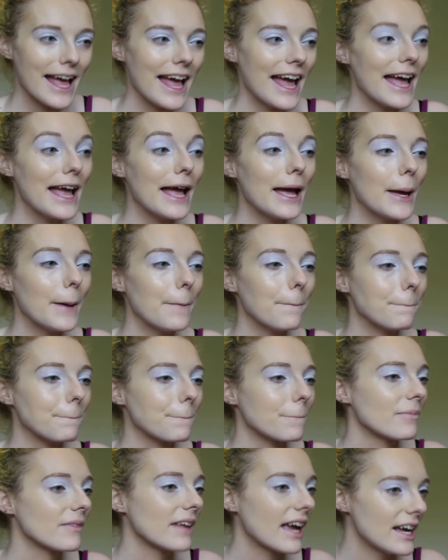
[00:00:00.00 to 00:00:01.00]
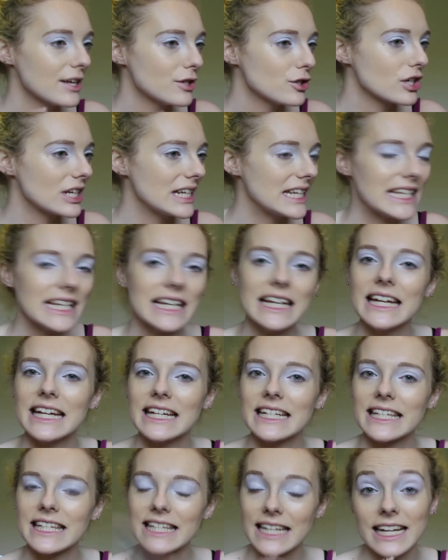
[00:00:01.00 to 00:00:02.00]
As you can see,
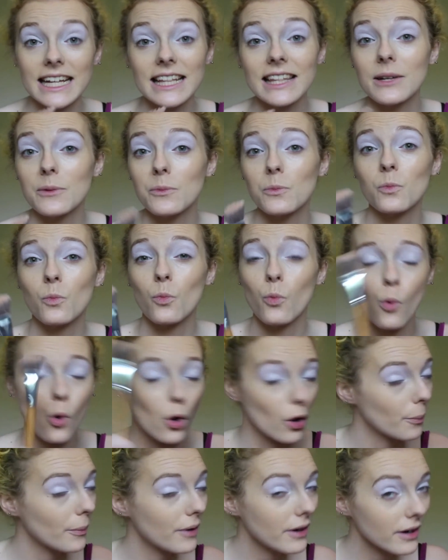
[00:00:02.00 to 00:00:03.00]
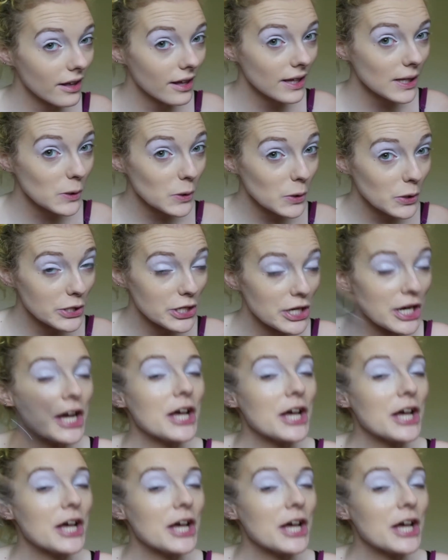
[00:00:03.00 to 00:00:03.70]
it's slightly warmer coloured